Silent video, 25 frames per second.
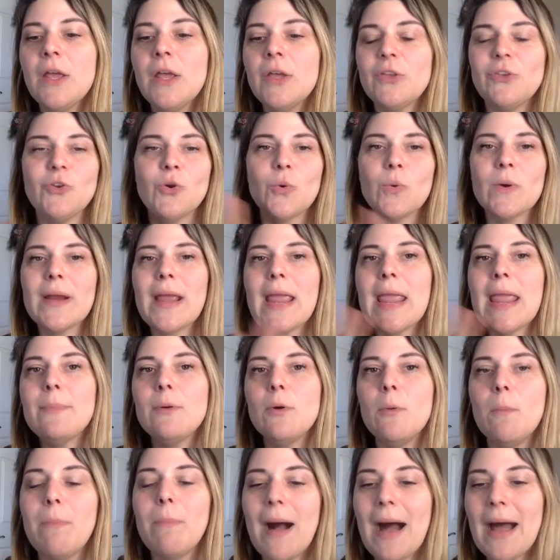You're
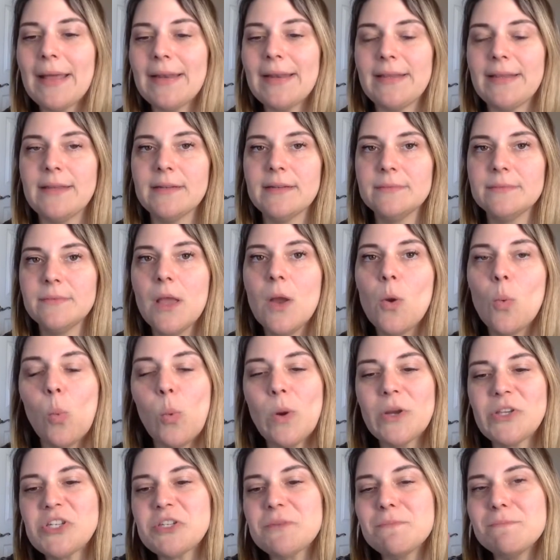able-bodied,
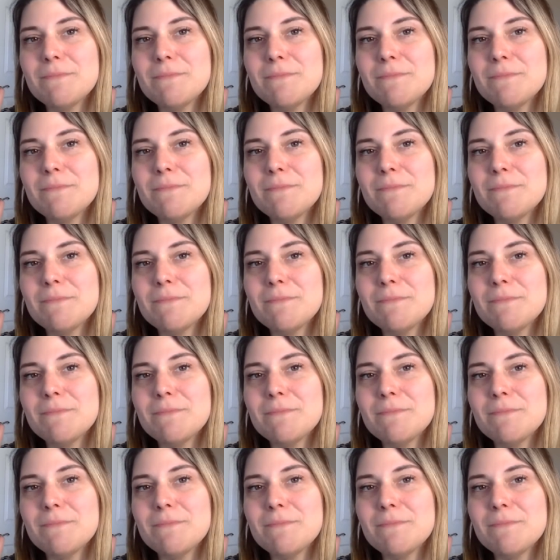which